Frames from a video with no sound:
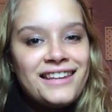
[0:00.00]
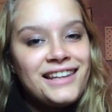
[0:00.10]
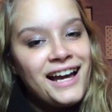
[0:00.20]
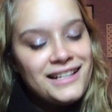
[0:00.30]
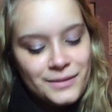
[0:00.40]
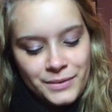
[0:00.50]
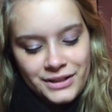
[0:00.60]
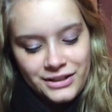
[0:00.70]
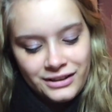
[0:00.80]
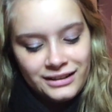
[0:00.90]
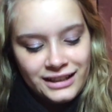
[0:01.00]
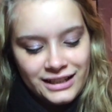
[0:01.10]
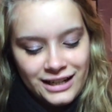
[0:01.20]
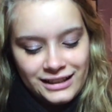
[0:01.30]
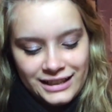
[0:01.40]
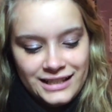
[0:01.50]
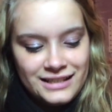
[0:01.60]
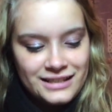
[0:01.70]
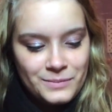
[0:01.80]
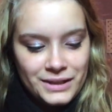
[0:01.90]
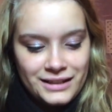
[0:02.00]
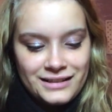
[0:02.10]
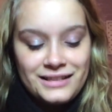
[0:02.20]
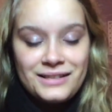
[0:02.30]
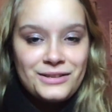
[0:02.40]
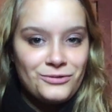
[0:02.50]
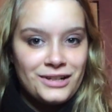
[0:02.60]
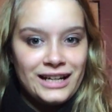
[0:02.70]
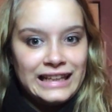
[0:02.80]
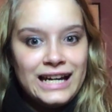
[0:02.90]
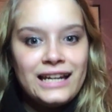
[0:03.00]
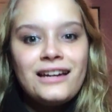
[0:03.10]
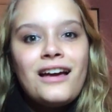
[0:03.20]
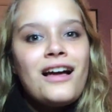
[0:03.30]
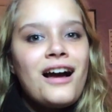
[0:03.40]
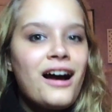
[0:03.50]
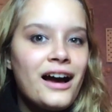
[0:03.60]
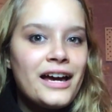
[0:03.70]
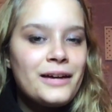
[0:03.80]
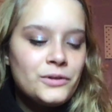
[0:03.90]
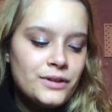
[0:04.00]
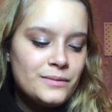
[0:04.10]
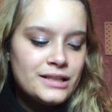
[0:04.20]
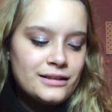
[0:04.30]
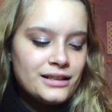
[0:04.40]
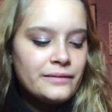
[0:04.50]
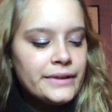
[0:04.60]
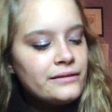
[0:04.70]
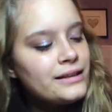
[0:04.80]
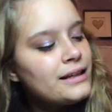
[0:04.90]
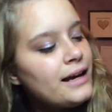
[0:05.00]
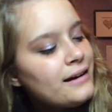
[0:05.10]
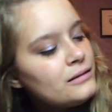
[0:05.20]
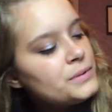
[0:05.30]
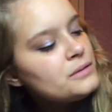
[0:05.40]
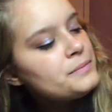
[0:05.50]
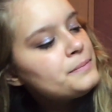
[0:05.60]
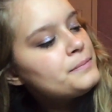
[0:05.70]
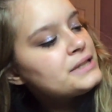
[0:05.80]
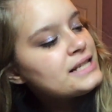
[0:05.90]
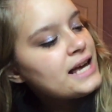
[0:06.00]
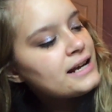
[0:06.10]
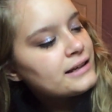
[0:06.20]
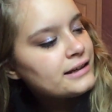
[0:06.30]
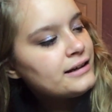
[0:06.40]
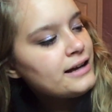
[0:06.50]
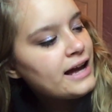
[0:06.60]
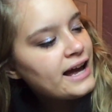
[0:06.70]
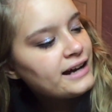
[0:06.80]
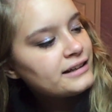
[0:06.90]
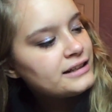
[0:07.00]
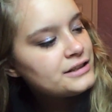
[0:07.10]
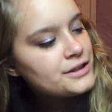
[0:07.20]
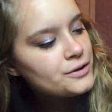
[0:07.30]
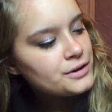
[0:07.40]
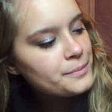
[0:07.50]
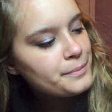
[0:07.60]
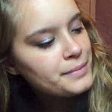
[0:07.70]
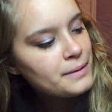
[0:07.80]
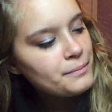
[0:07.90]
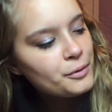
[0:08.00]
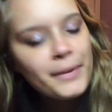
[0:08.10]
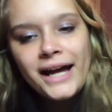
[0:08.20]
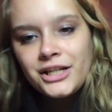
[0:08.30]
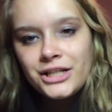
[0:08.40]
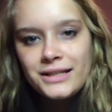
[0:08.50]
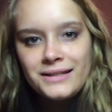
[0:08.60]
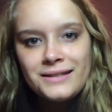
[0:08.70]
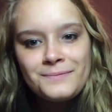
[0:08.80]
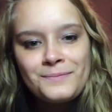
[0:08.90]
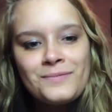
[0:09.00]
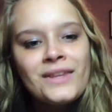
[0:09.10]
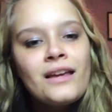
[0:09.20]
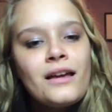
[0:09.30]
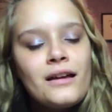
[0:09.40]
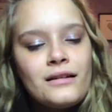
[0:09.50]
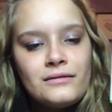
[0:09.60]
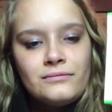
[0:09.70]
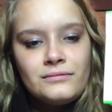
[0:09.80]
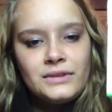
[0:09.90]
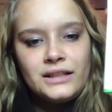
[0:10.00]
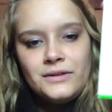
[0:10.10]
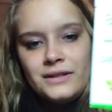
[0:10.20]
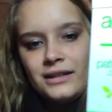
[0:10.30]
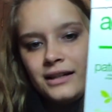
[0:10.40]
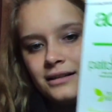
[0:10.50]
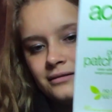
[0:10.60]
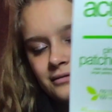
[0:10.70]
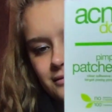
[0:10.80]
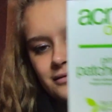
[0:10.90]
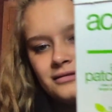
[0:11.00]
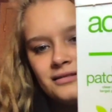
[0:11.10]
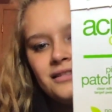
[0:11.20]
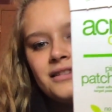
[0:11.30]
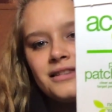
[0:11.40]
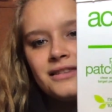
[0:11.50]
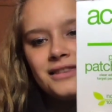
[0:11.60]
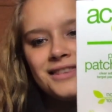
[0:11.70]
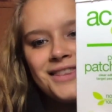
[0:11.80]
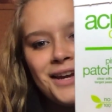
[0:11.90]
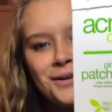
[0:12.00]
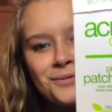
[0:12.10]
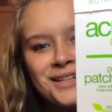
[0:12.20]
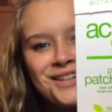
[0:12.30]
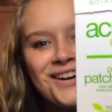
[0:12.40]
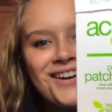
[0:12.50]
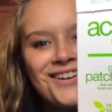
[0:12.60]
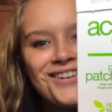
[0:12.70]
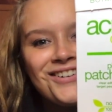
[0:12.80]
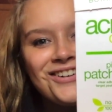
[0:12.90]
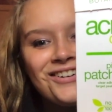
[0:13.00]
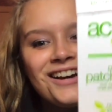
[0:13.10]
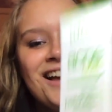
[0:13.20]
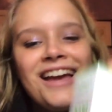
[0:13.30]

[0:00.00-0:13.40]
And last but certainly not least, because this is the one I like, I am going to be talking about the Alba Botanica Acne Dote Pimple Patches. Can you see that? There we go!